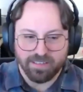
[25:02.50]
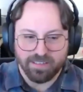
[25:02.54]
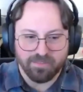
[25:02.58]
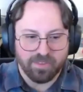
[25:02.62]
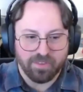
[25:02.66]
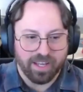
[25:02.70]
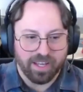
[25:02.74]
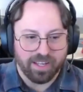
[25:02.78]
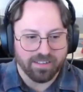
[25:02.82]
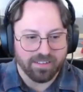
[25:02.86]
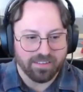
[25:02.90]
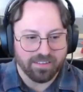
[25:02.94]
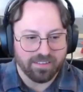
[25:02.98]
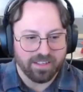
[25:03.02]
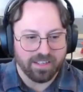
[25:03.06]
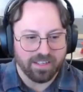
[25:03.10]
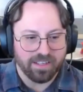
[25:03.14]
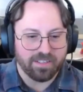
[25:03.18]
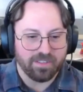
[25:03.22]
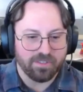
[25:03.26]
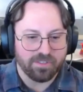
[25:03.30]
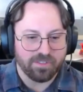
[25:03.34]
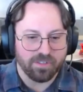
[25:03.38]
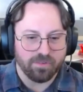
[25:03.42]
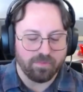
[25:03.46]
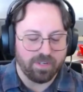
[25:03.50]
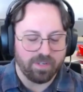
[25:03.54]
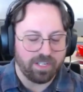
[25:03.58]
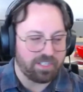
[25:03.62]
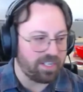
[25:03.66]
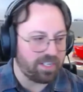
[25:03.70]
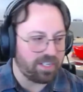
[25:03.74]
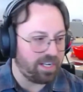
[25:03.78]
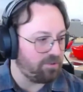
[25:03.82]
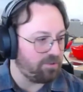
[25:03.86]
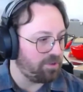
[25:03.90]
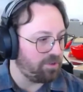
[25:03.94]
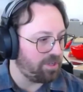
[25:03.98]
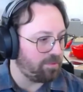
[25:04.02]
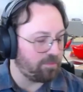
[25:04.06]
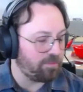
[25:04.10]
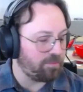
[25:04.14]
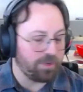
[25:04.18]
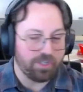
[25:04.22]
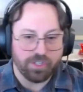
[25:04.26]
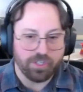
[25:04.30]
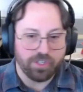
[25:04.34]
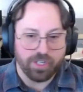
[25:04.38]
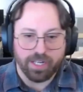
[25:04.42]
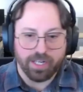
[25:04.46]
I love that. Thank you so much. I really
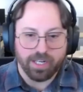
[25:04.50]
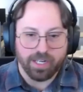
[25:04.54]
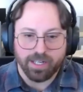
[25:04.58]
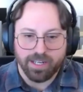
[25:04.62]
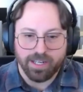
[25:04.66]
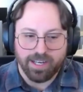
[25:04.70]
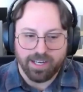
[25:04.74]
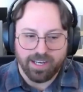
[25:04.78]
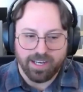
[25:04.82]
appreciate it.